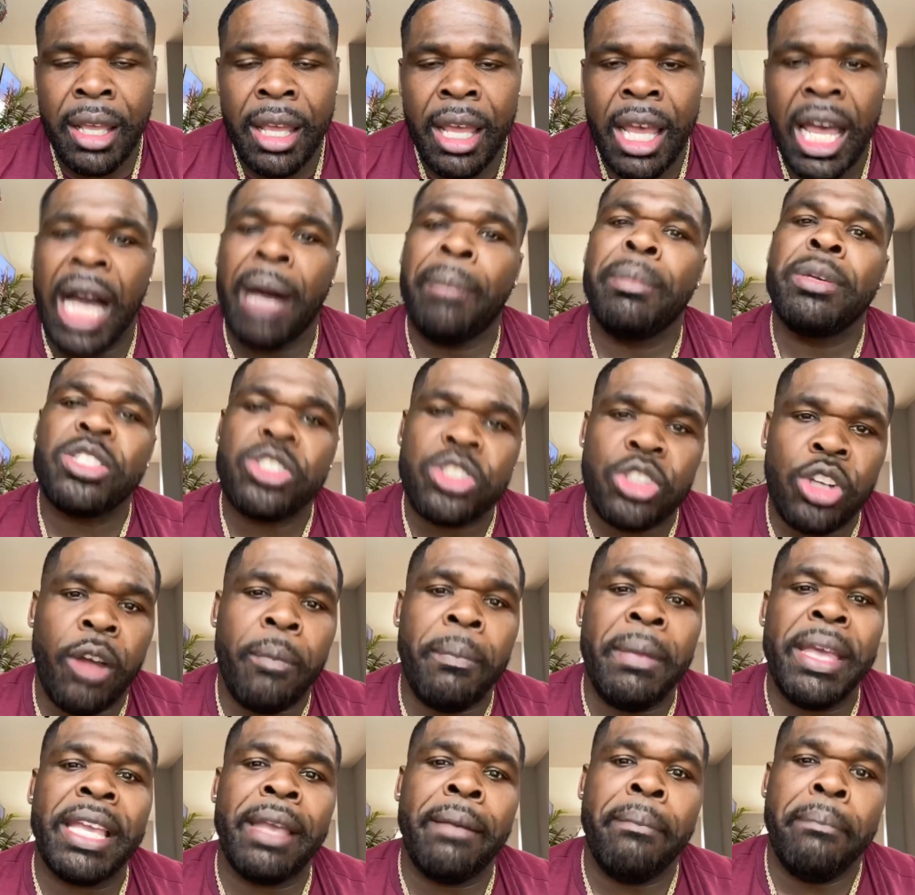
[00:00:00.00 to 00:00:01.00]
I'm going to start
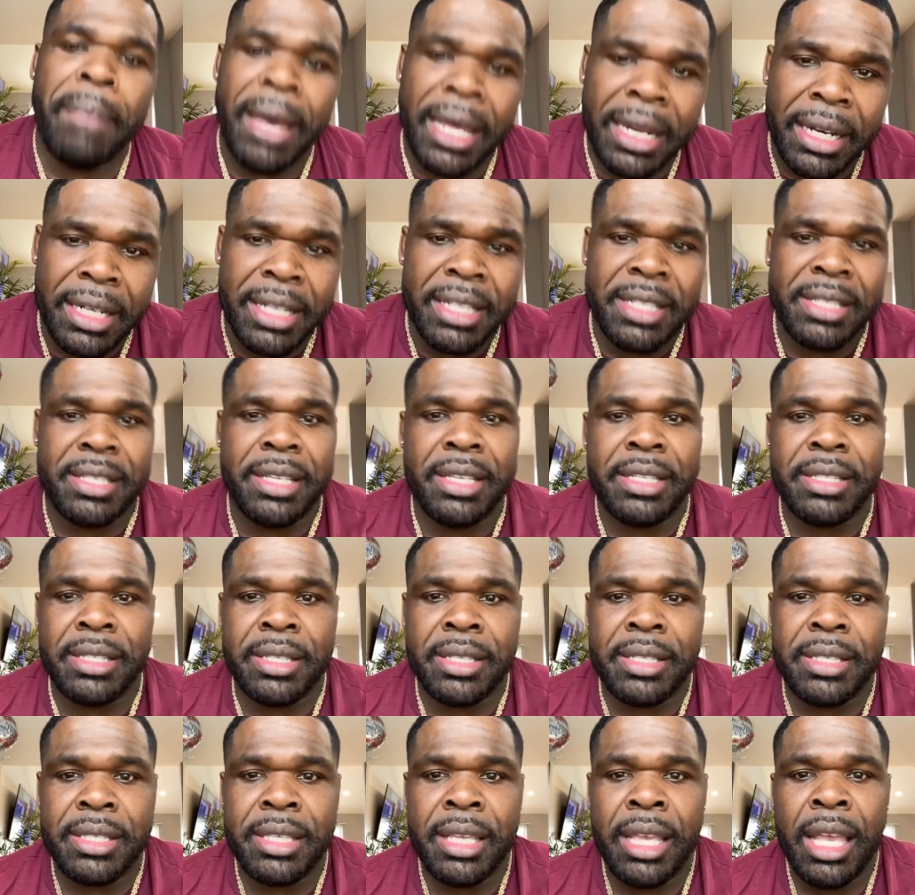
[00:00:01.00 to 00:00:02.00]
making better
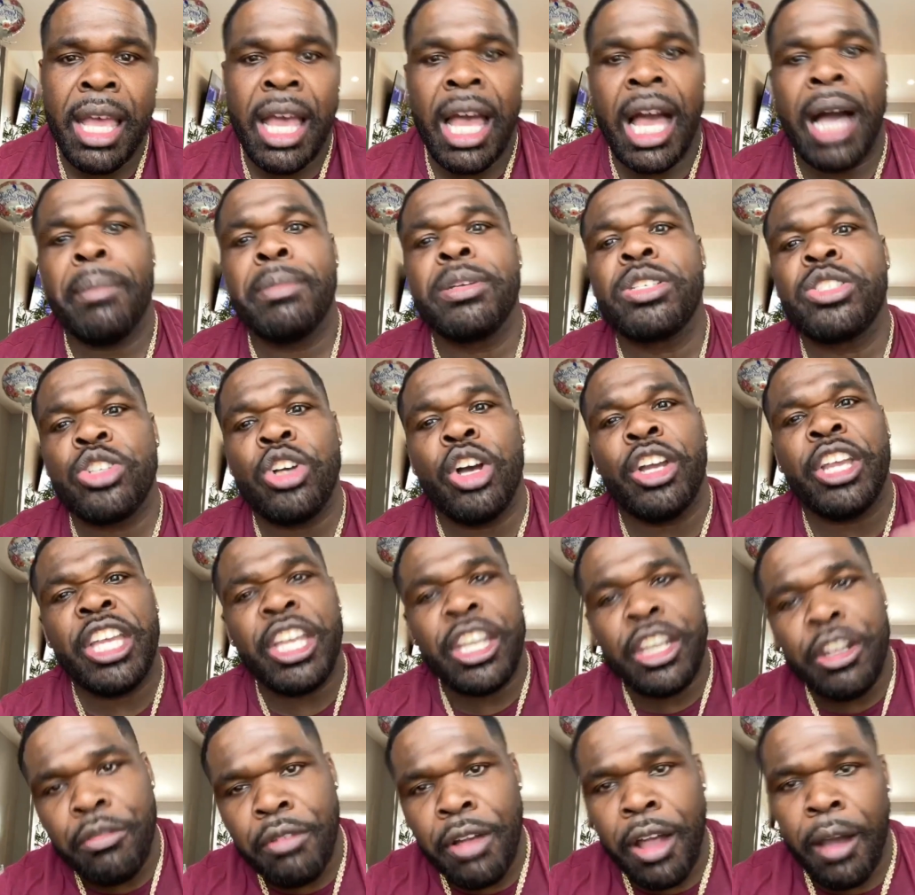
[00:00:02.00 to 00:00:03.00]
decisions. I'm going to start
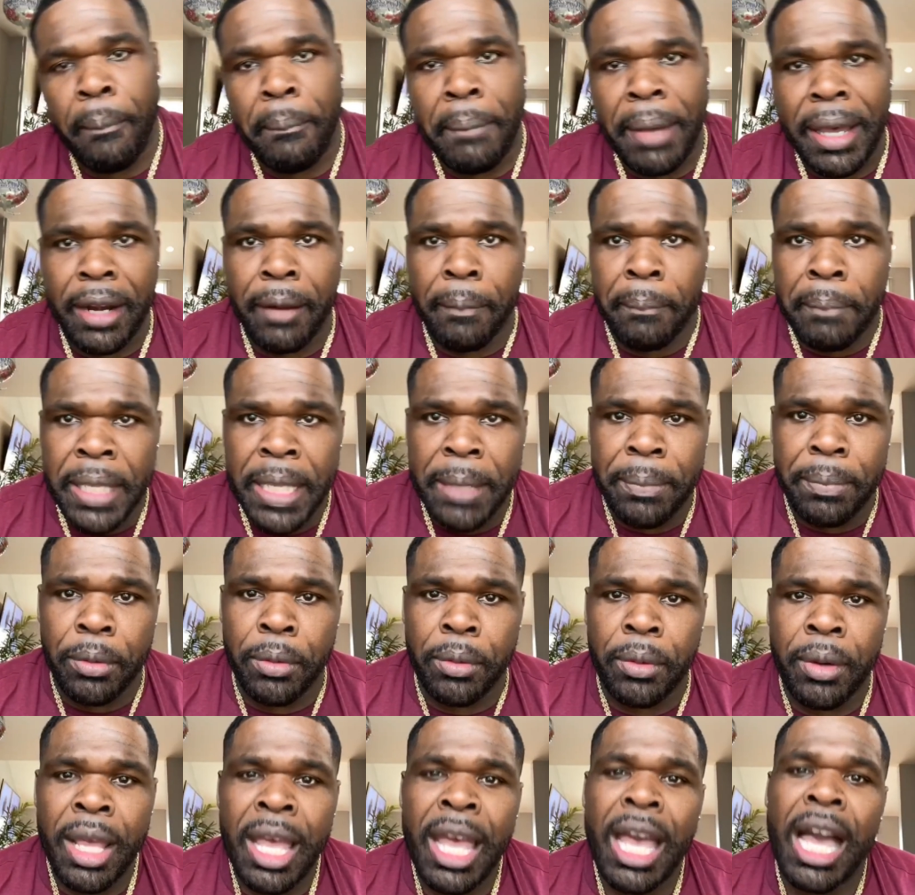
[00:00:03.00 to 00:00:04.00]
getting around better
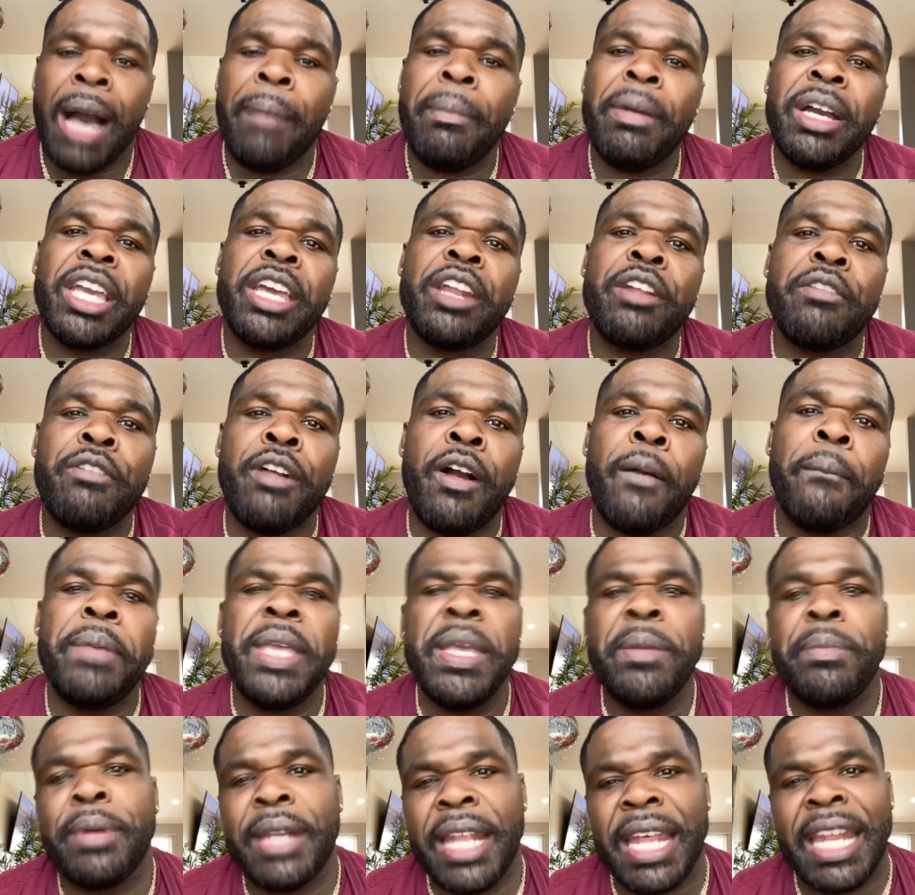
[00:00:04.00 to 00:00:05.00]
people. I'm going to get around
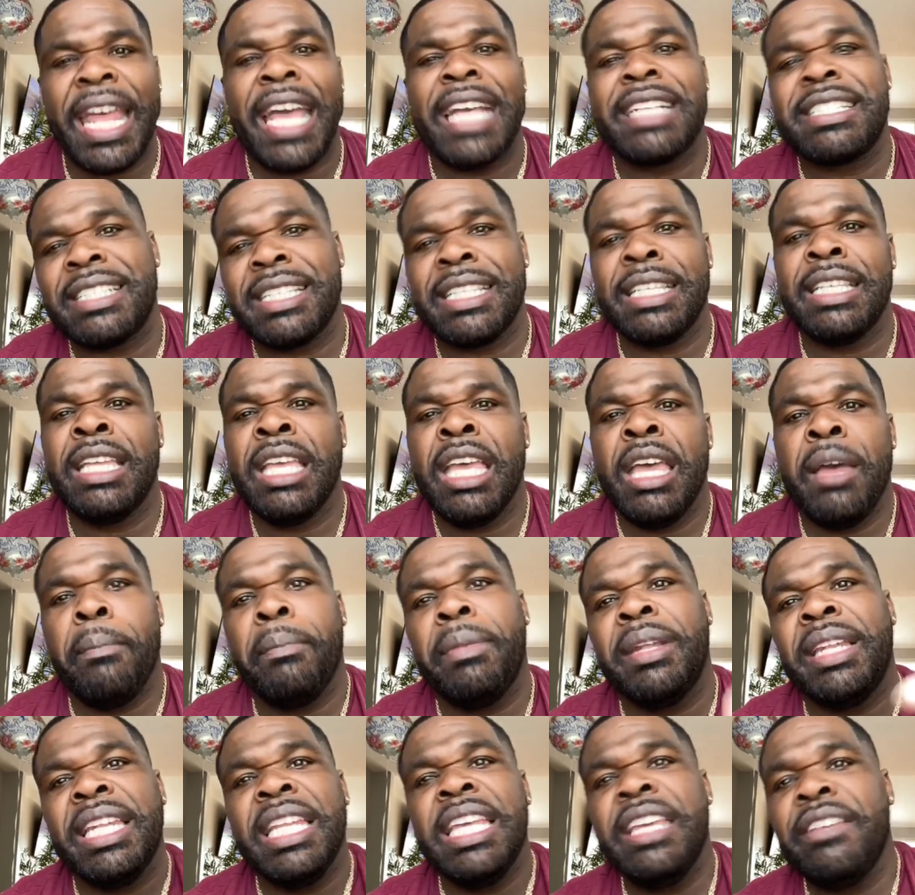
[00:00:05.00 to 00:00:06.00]
people that actually
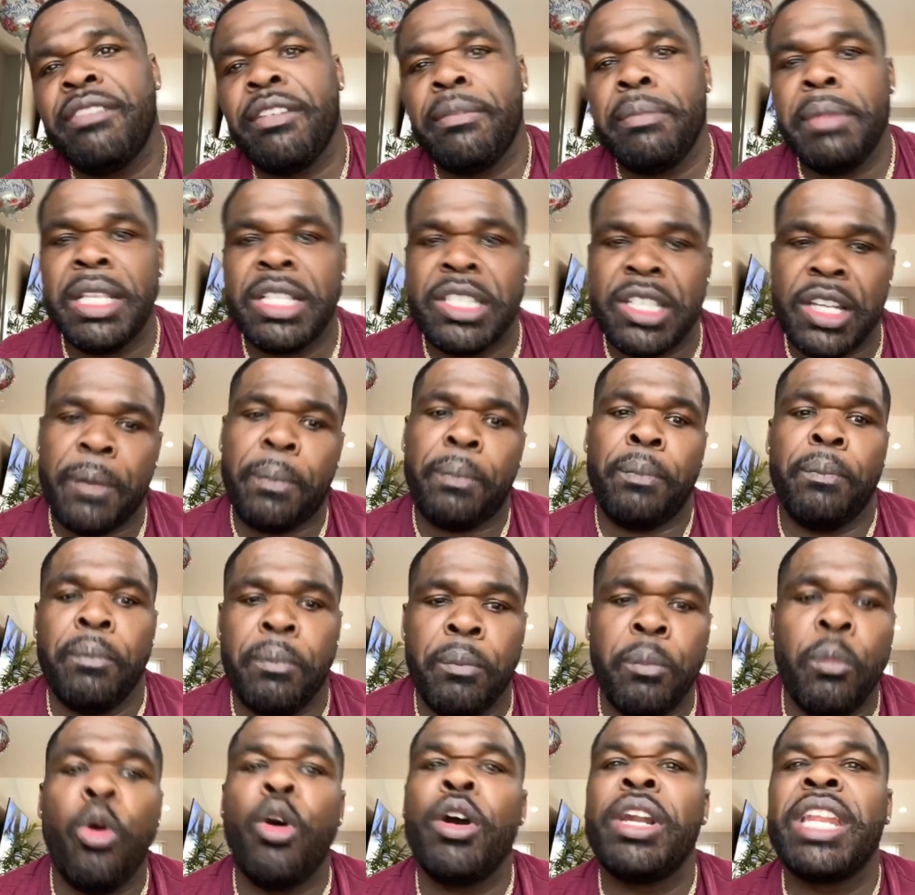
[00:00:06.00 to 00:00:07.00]
believe in me to the
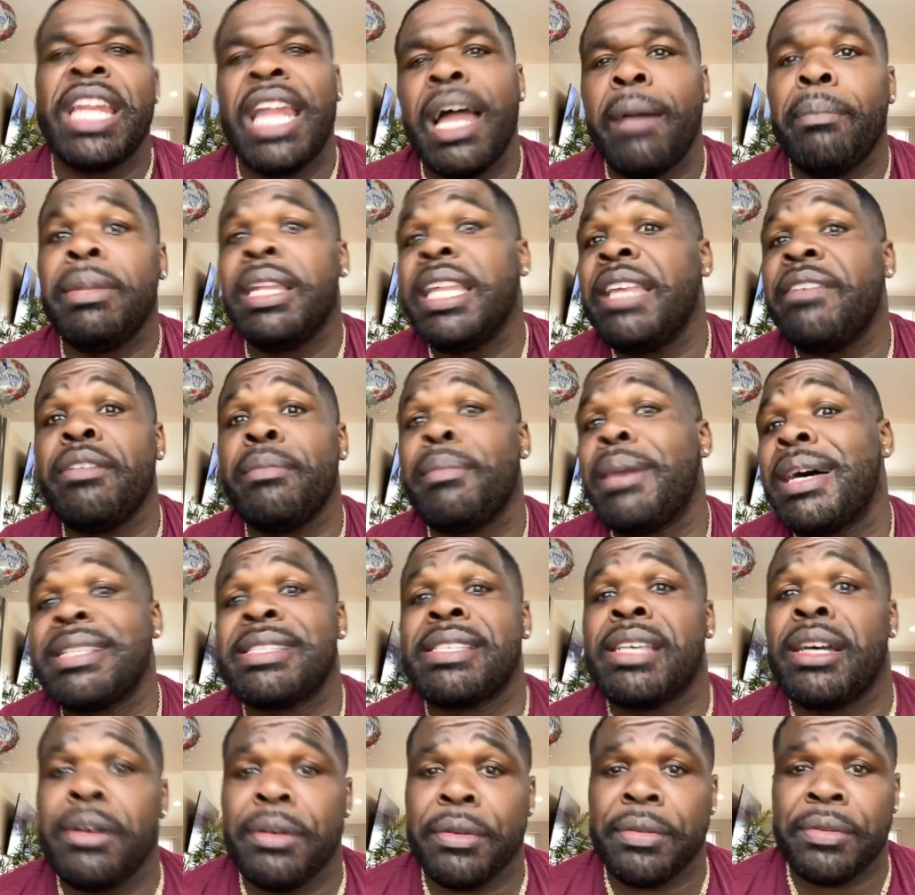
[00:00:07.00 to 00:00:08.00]
more than I believe in
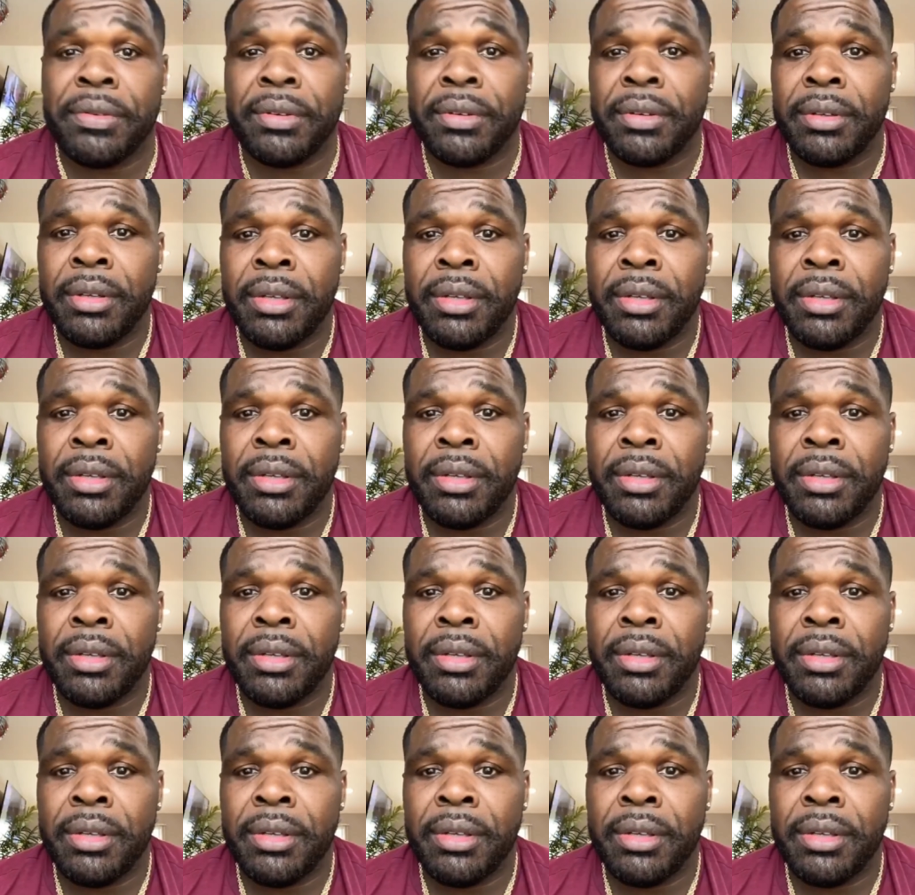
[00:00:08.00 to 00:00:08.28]
myself.